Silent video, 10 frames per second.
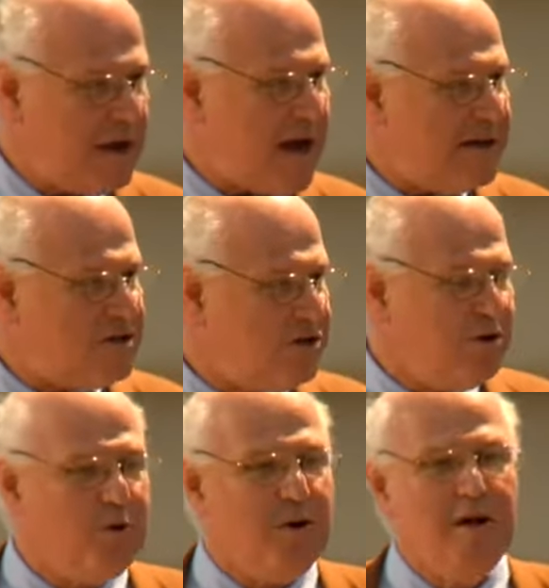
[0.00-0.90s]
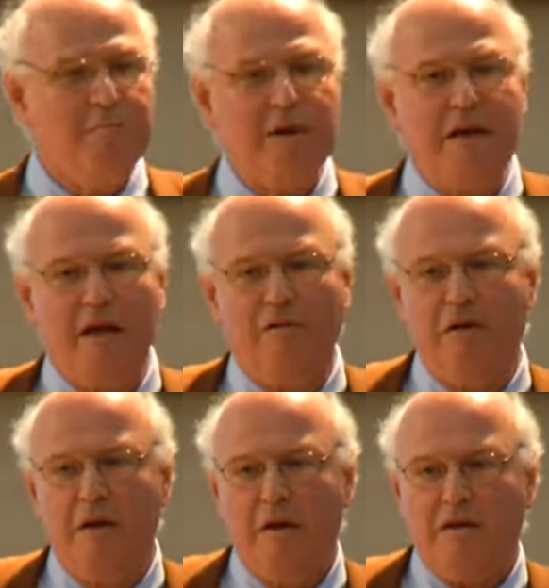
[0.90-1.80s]
And I too
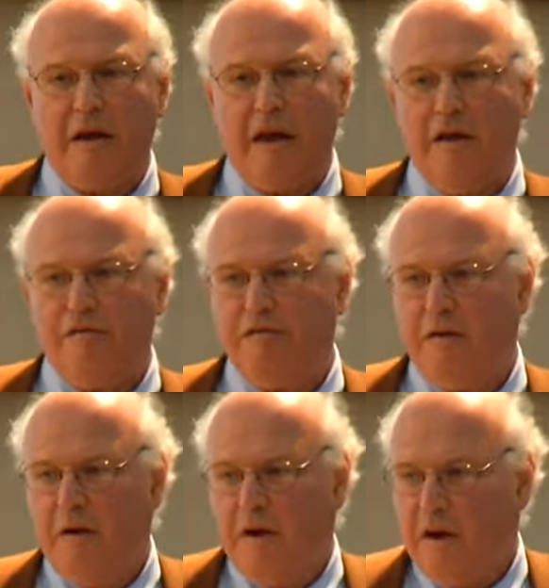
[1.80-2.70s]
believe that if